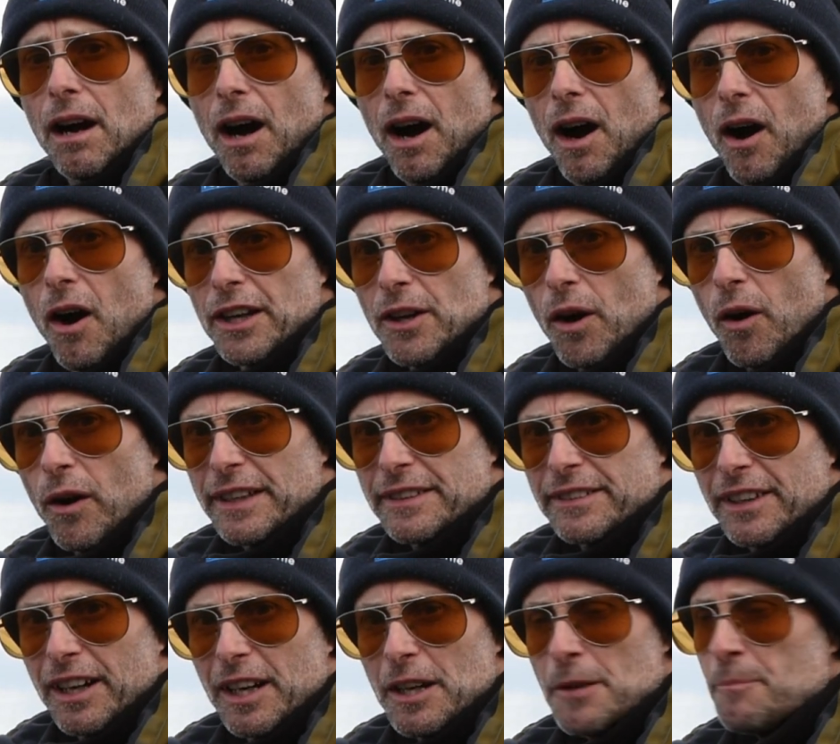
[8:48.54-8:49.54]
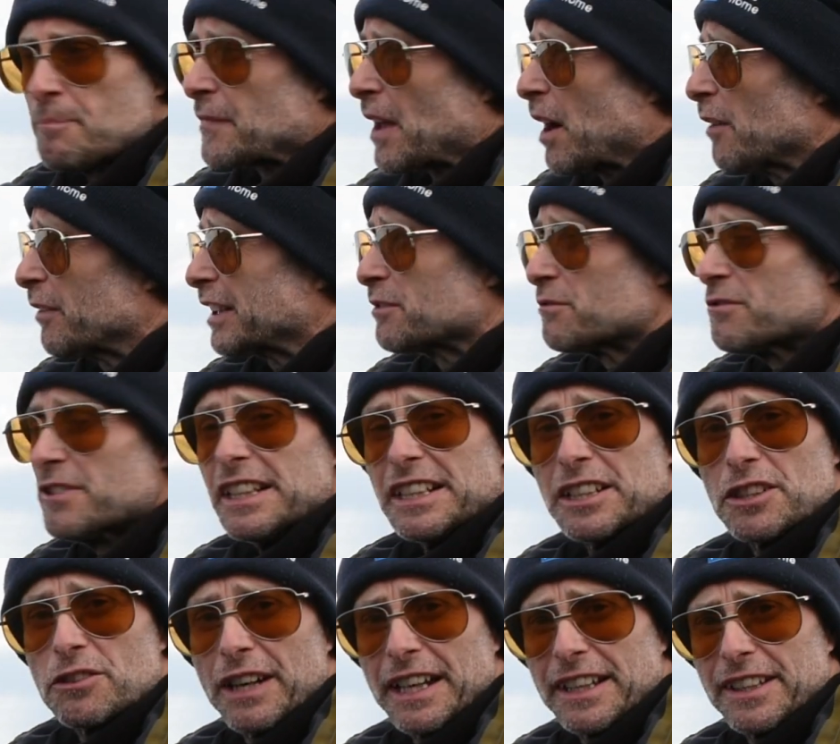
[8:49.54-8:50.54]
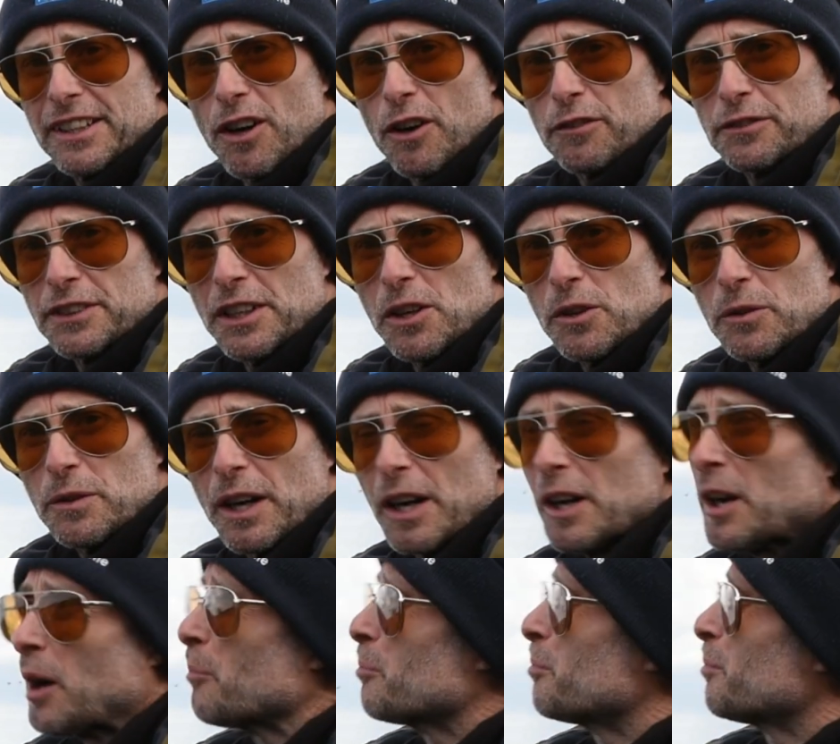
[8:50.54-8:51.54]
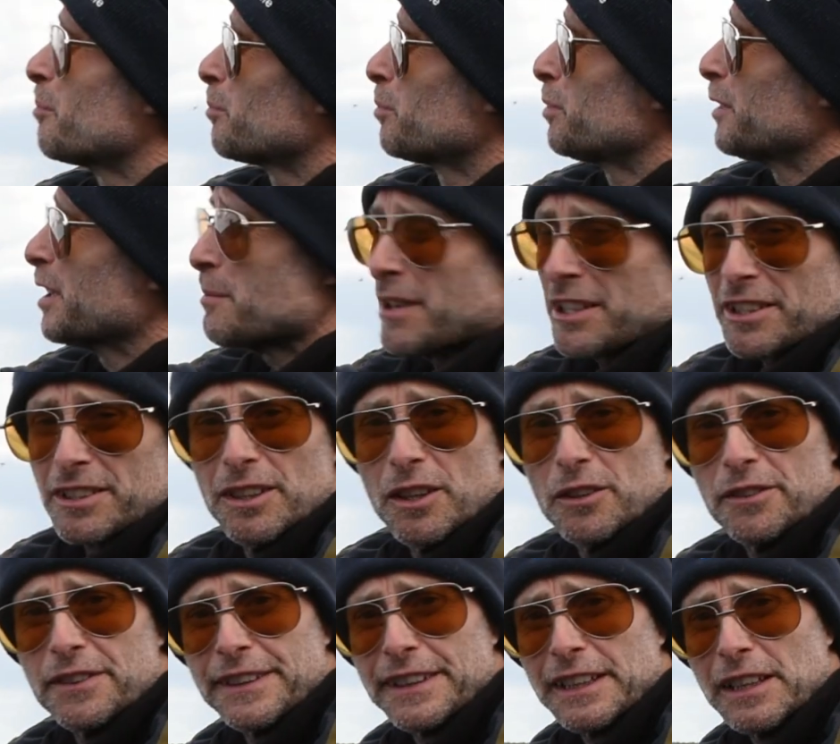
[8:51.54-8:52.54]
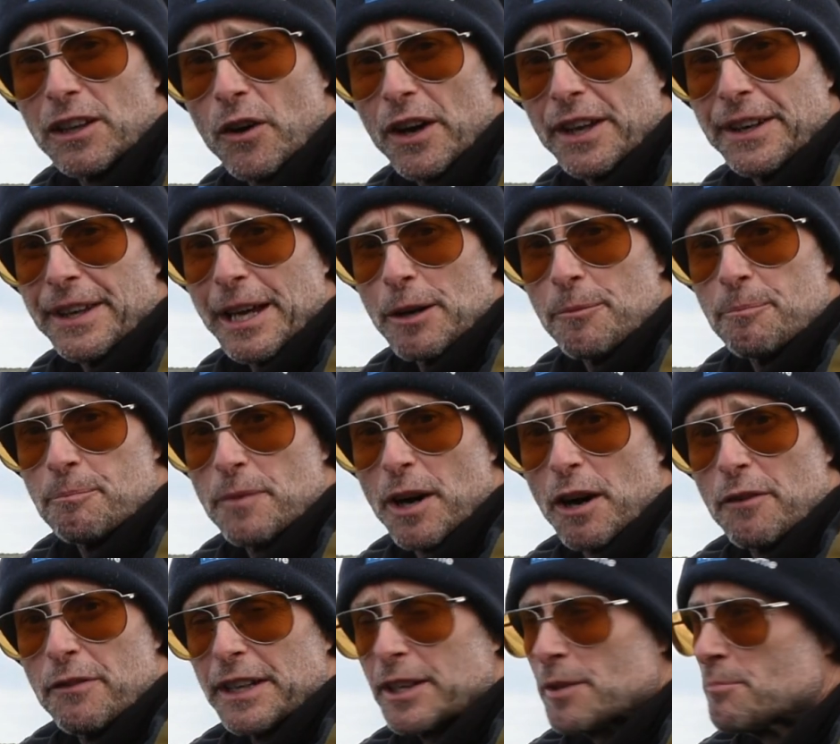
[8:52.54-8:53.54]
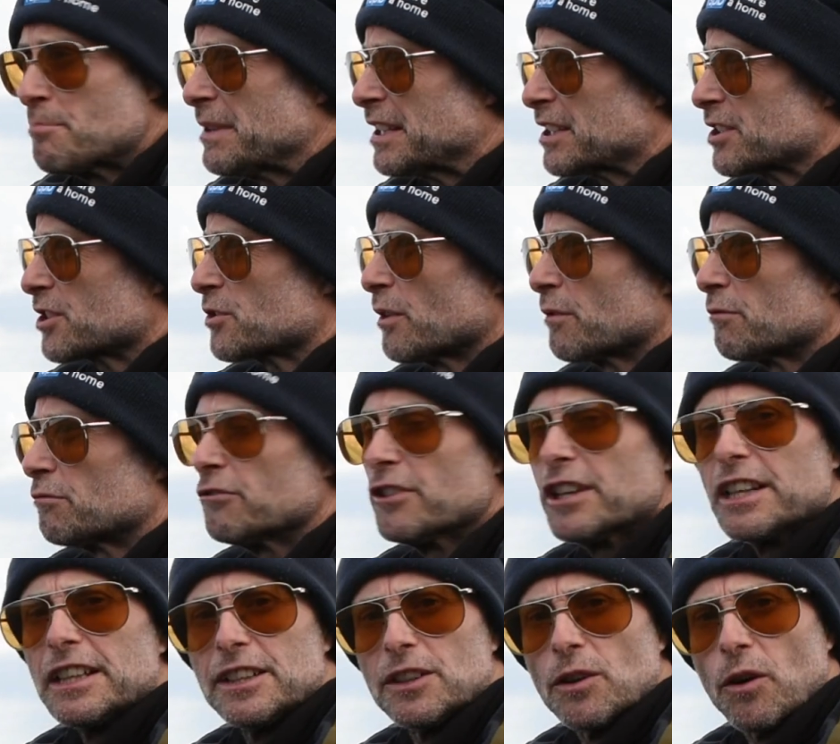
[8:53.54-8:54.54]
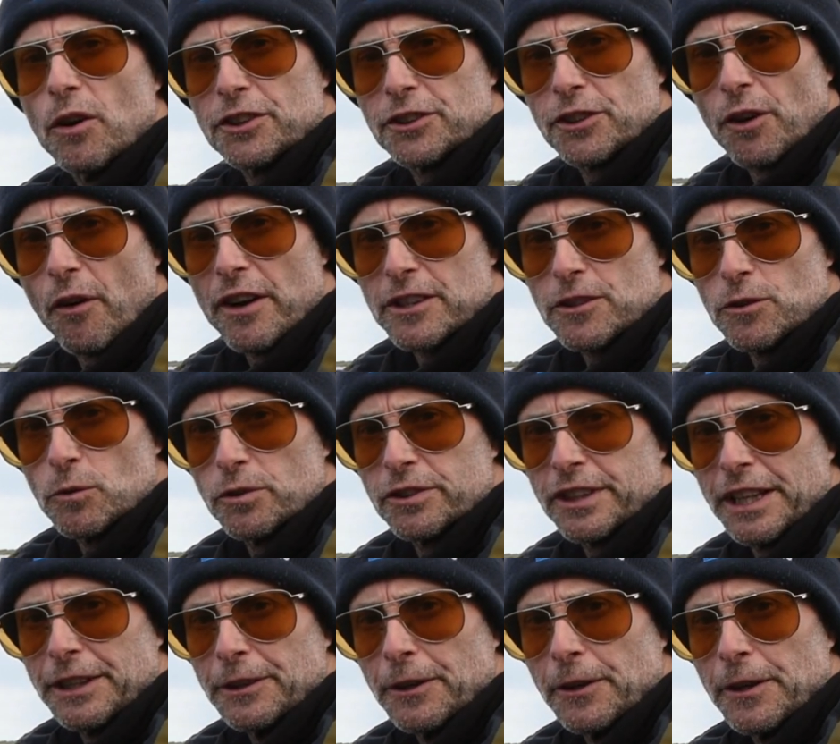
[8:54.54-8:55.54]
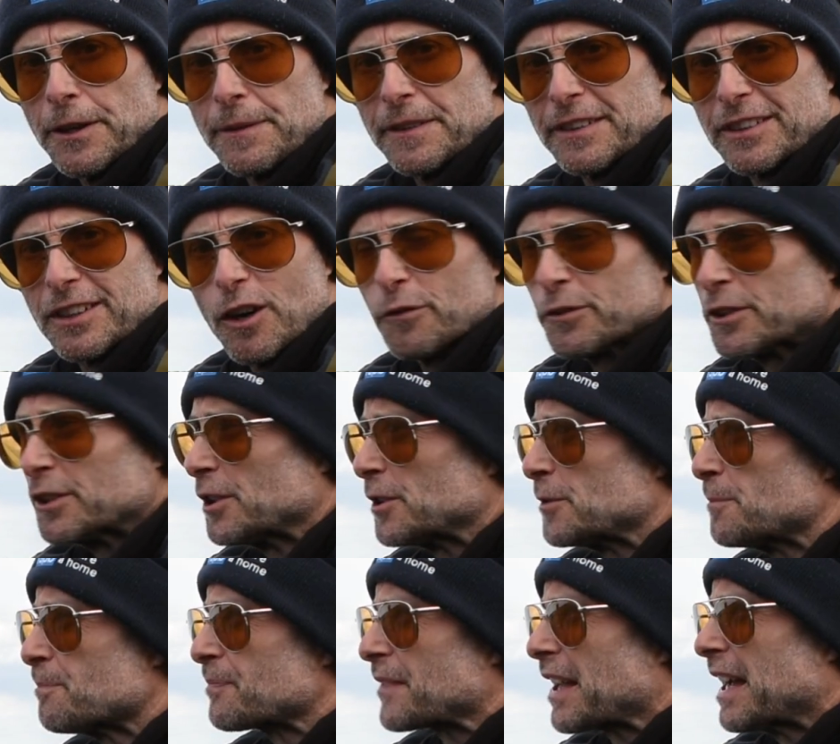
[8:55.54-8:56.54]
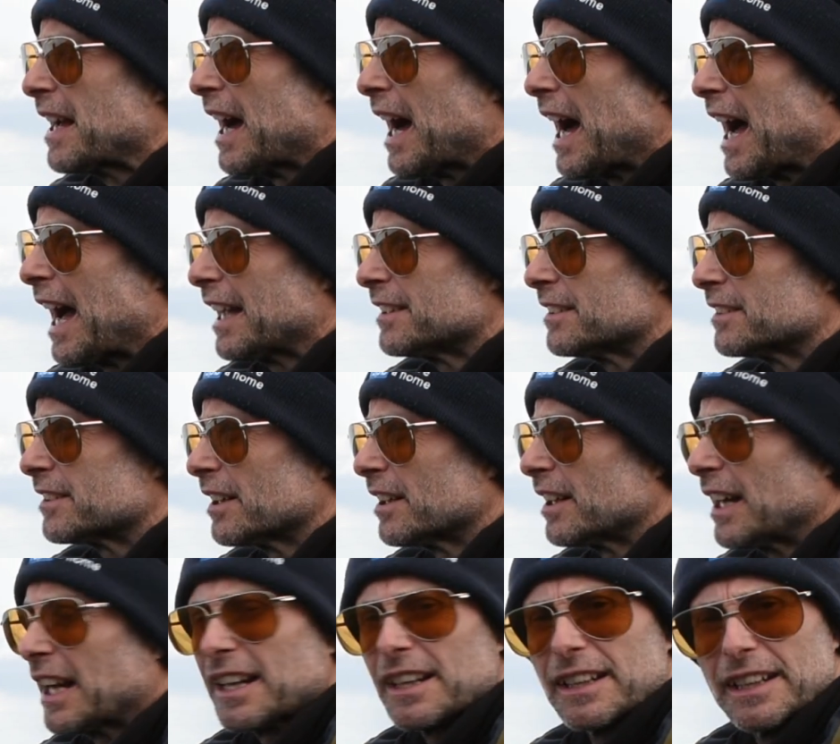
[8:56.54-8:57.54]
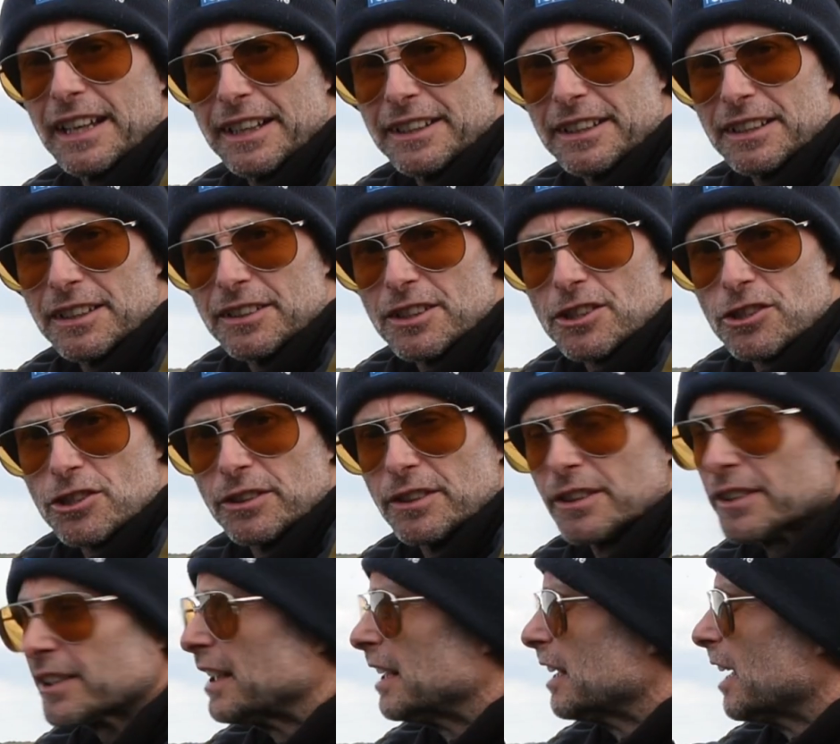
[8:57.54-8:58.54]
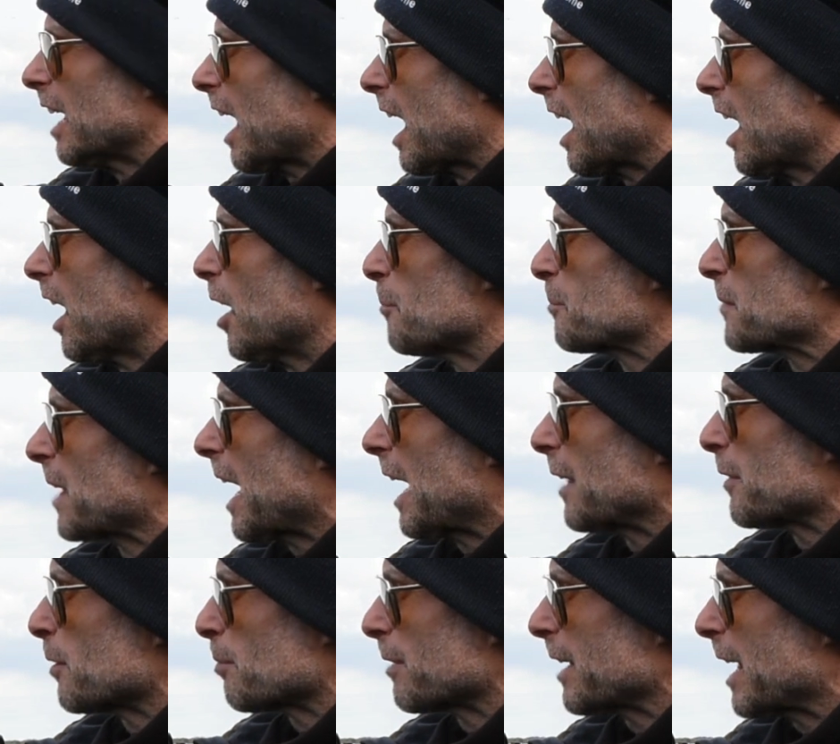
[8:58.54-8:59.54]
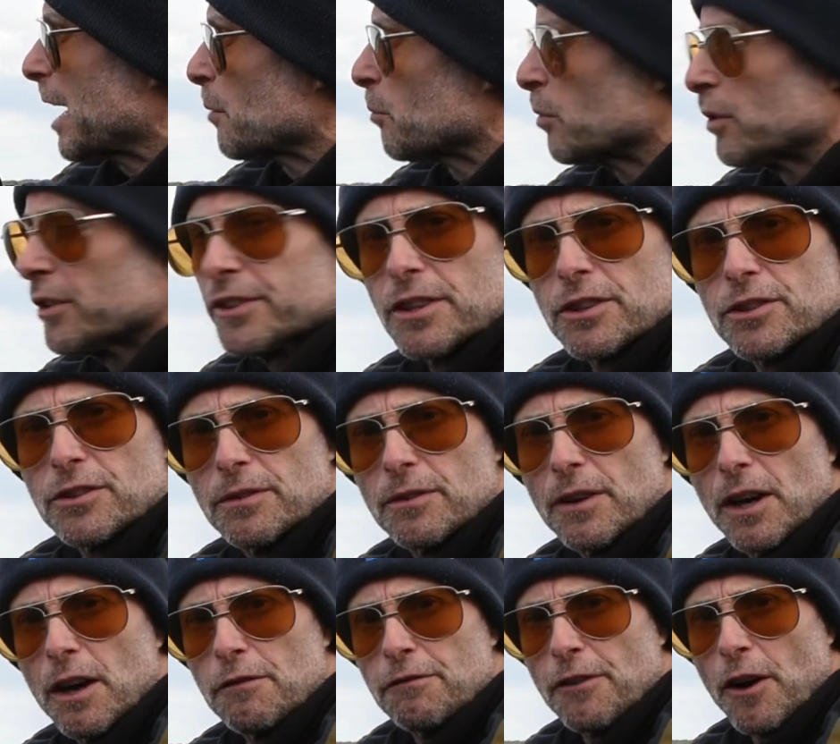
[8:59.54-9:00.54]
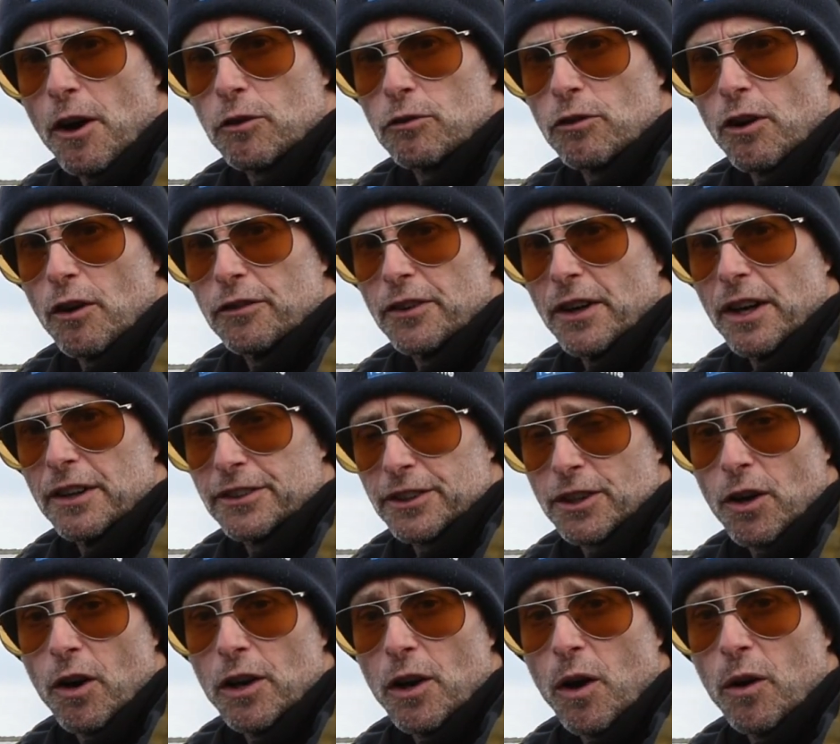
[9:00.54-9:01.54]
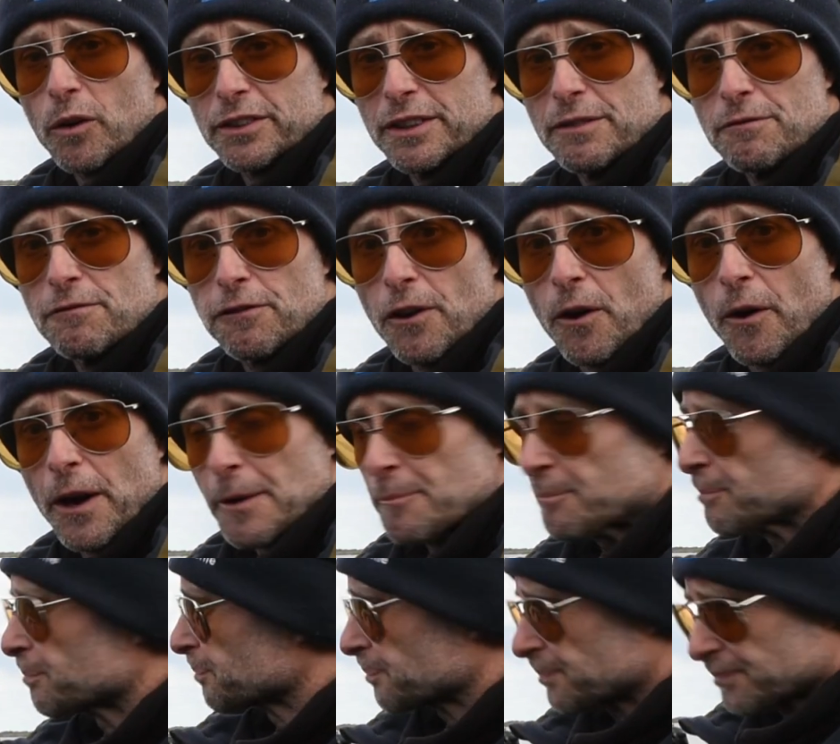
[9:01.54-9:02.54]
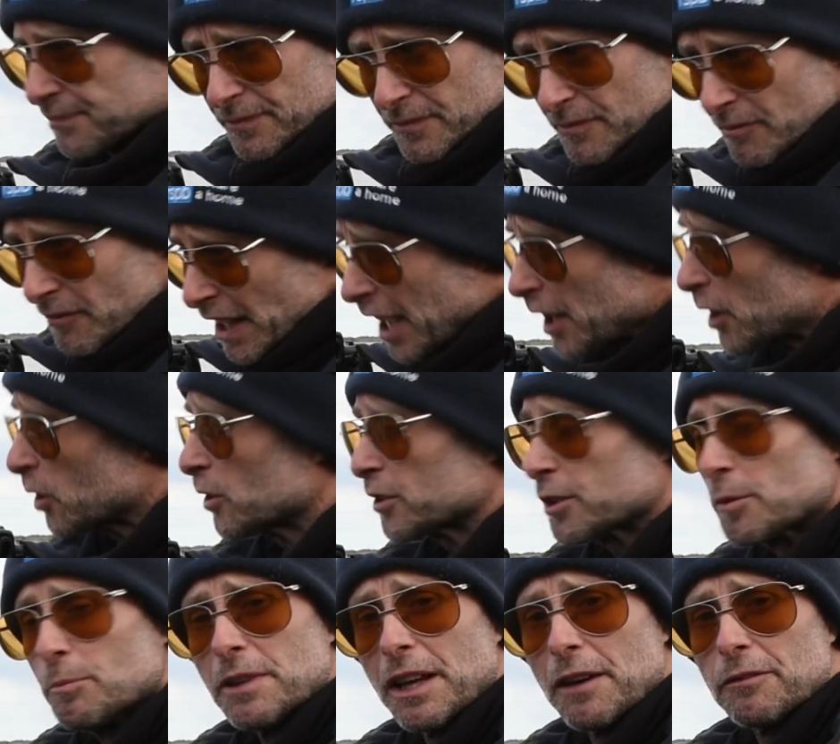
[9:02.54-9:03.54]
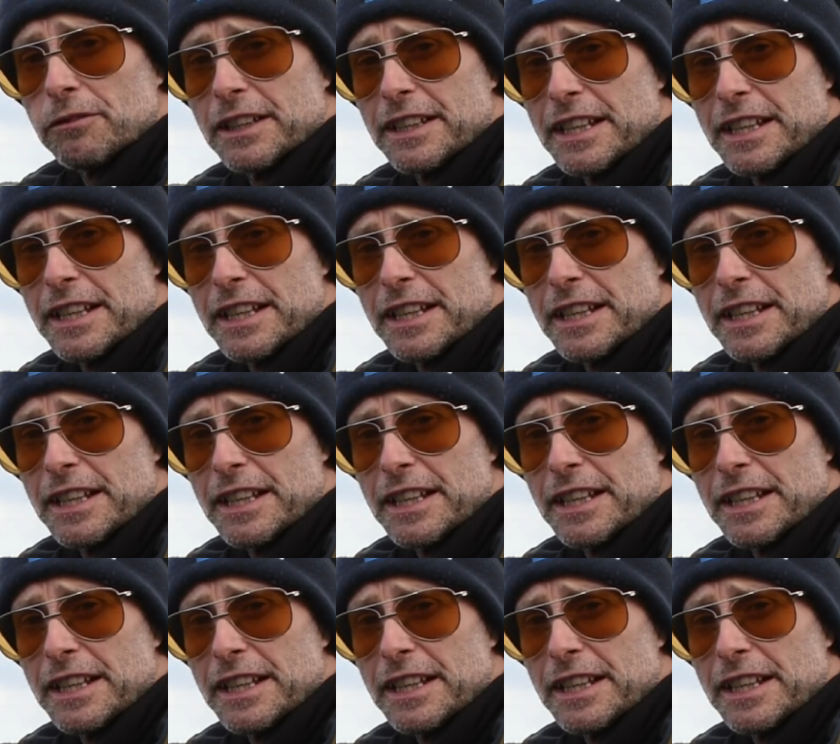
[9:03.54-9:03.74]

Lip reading: Hi guys, I've had a really cracking afternoon. I'm pretty much losing the light now, but I've had a mixture of really nice directional sunlight this afternoon and cloudy conditions, and the plan was to photograph Skylarks in flight, and I've got some lovely